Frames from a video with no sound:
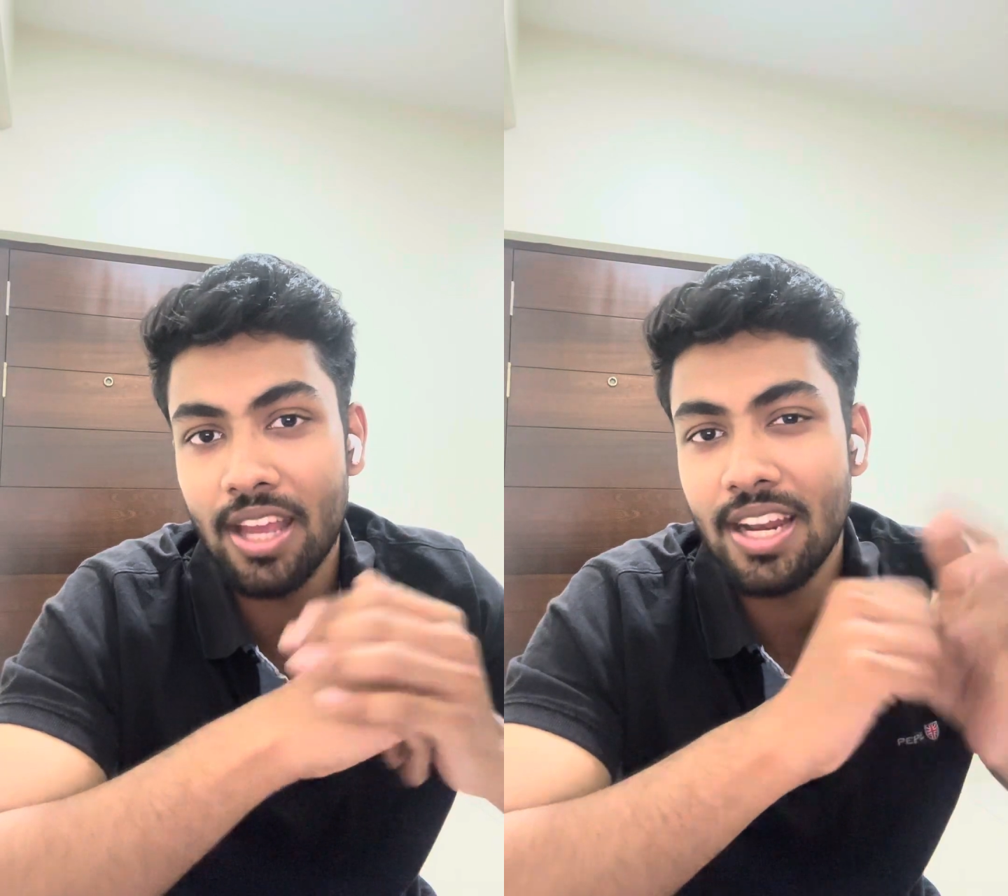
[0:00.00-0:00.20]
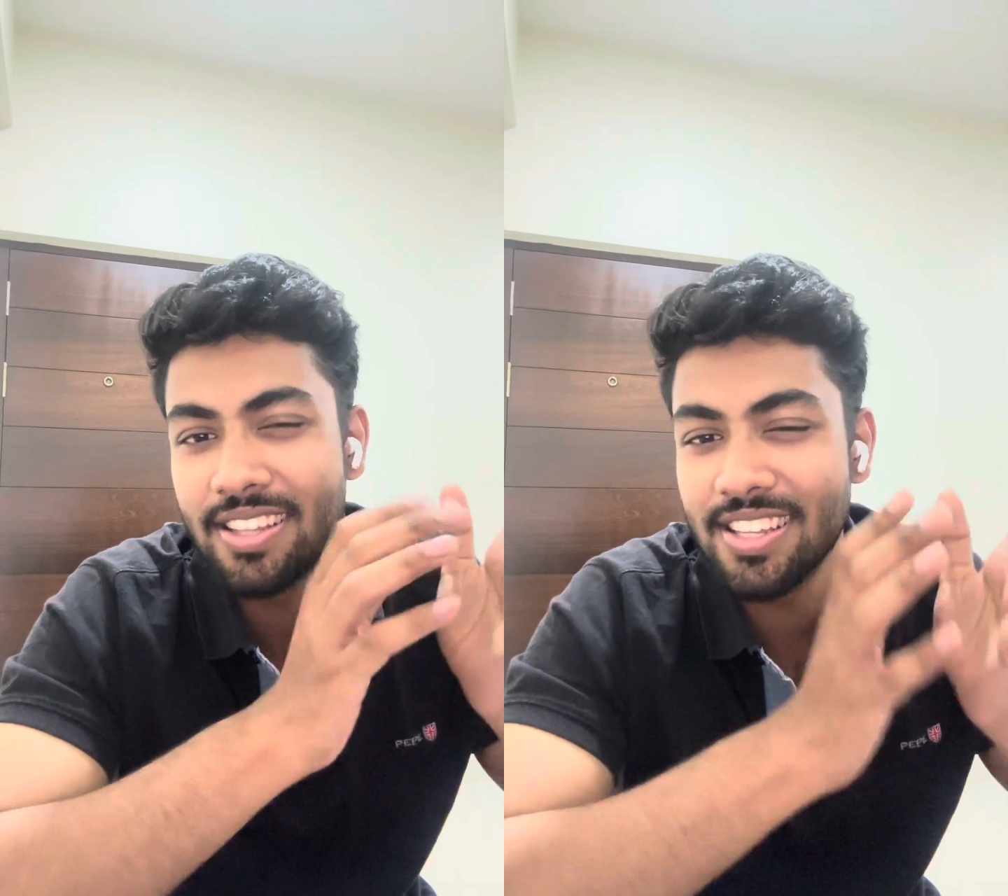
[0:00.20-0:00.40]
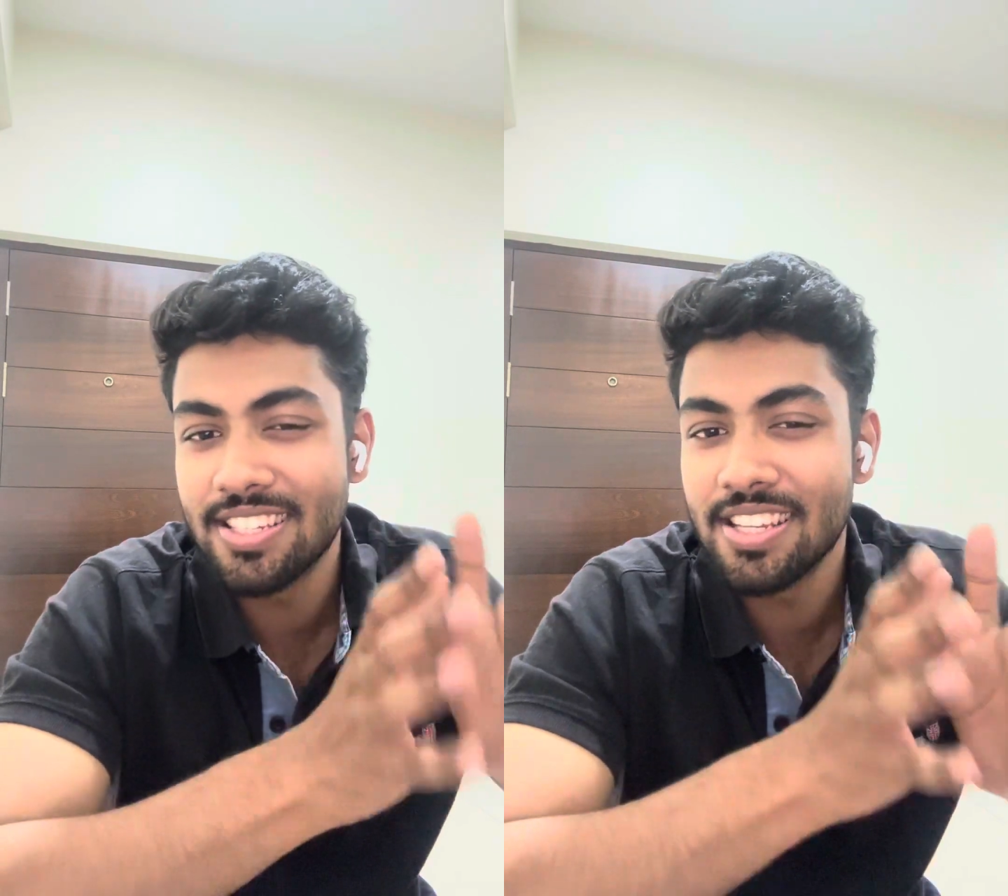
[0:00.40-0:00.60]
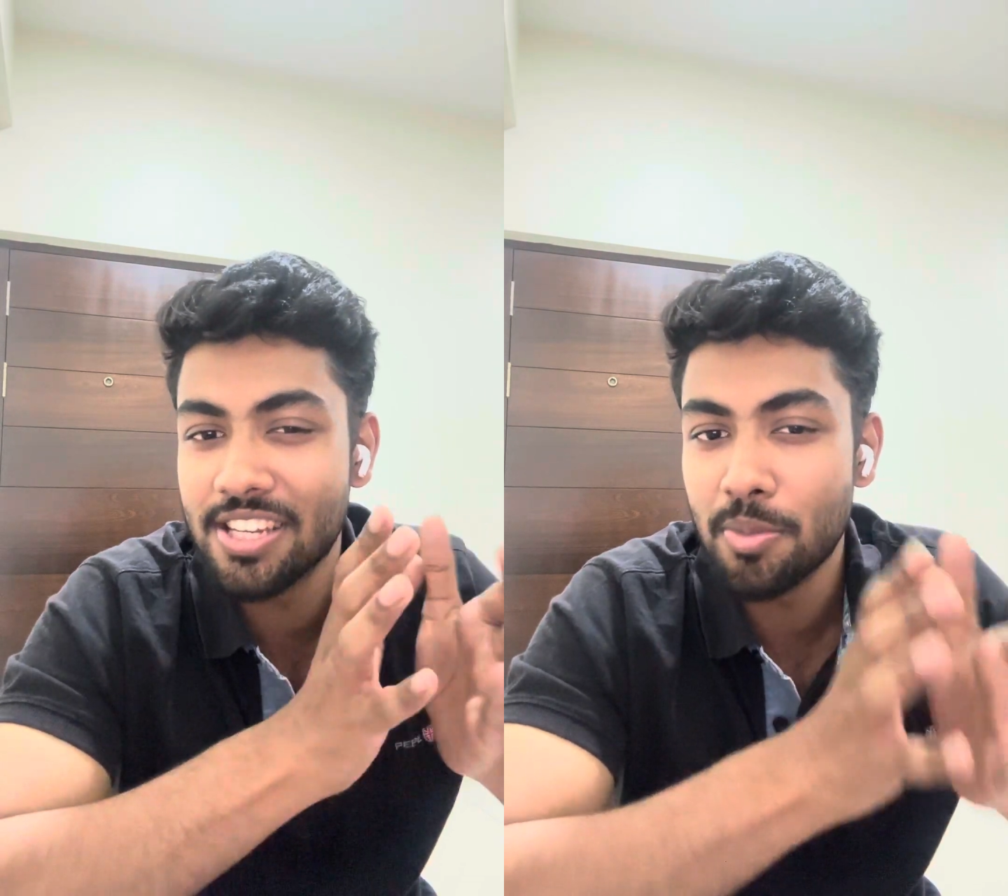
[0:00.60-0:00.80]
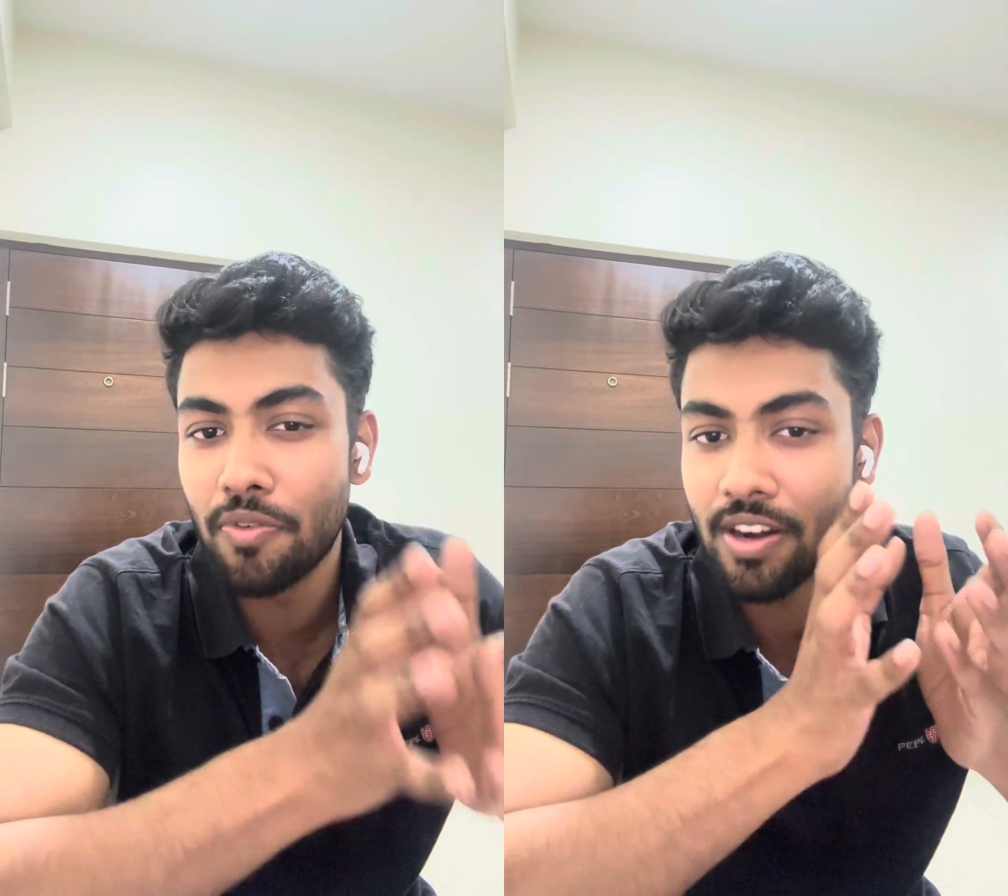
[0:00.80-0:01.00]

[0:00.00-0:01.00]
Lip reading: I need this system of